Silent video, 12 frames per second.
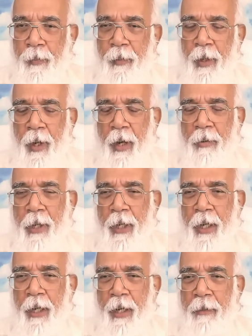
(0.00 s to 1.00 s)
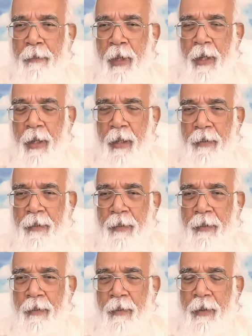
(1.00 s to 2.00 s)
then how can I live my life?
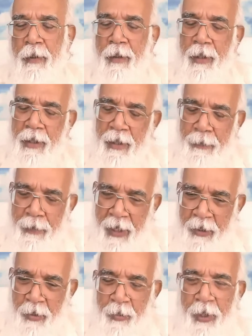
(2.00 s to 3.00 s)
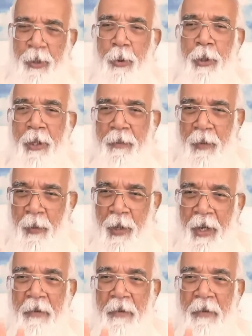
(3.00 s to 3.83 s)
There is a better way to live your life.